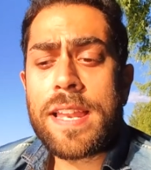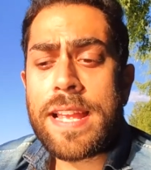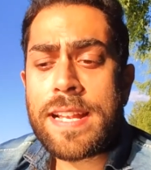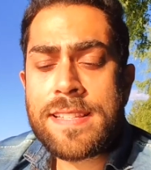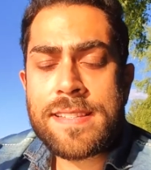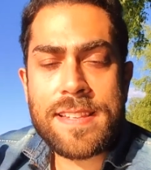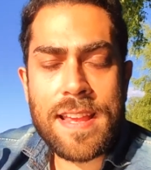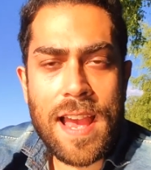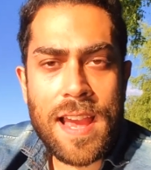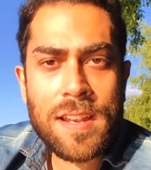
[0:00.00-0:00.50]

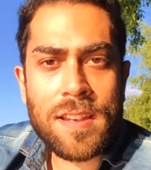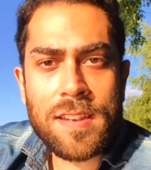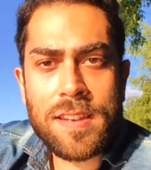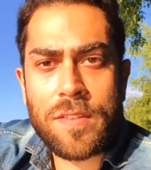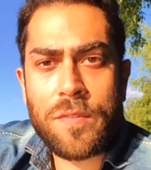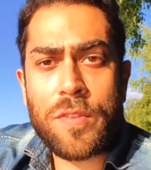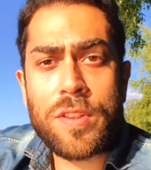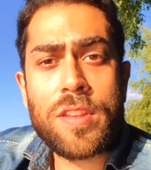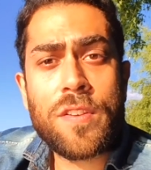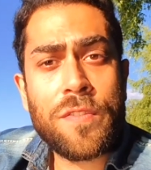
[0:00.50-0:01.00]
start
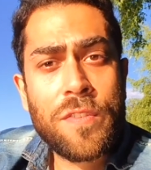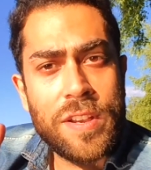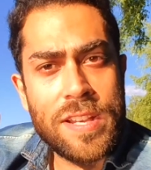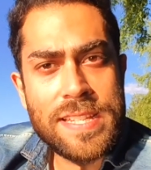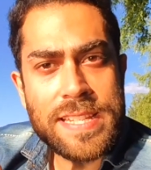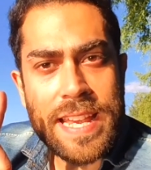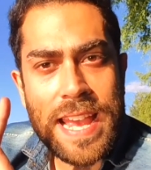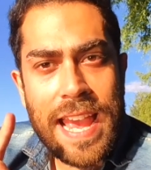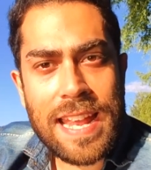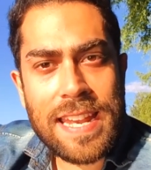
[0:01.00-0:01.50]
with the
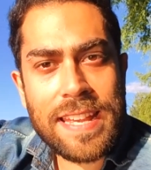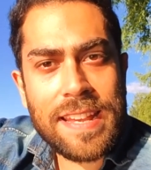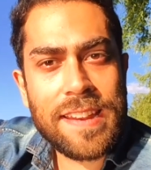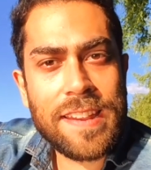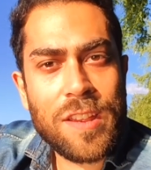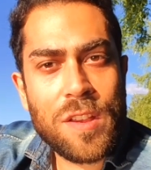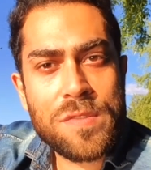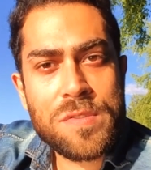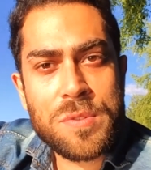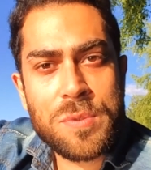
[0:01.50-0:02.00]
first
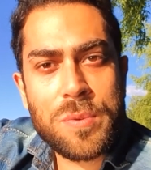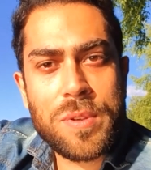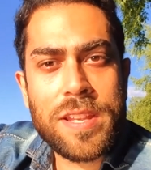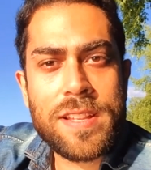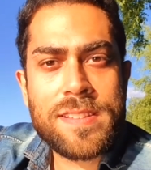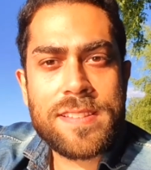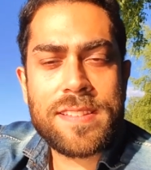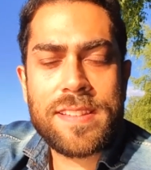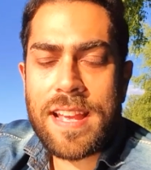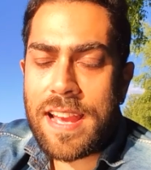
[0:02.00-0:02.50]
category of
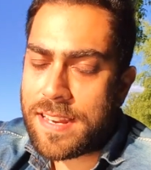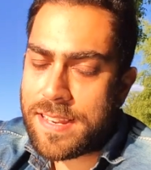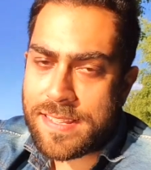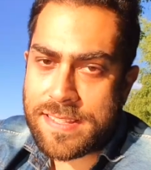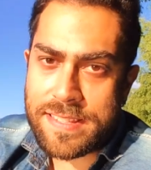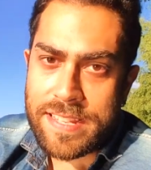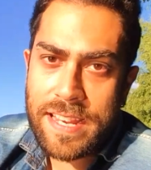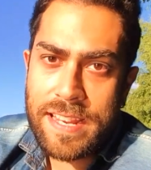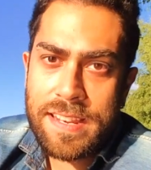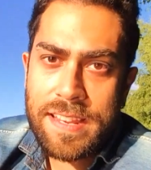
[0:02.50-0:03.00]
students, that
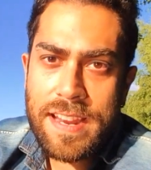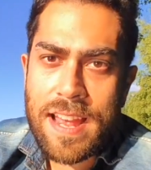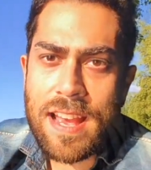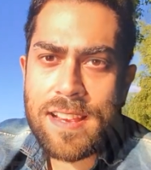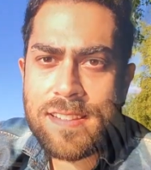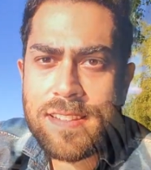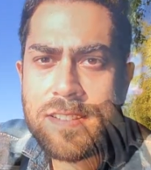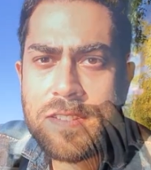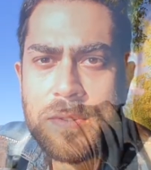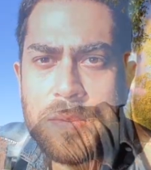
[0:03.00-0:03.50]
is the
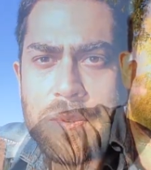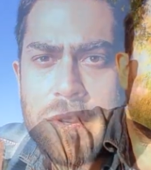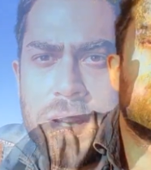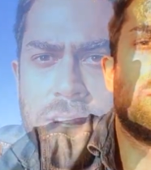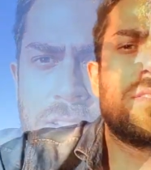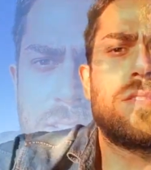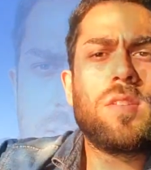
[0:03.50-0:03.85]
international students.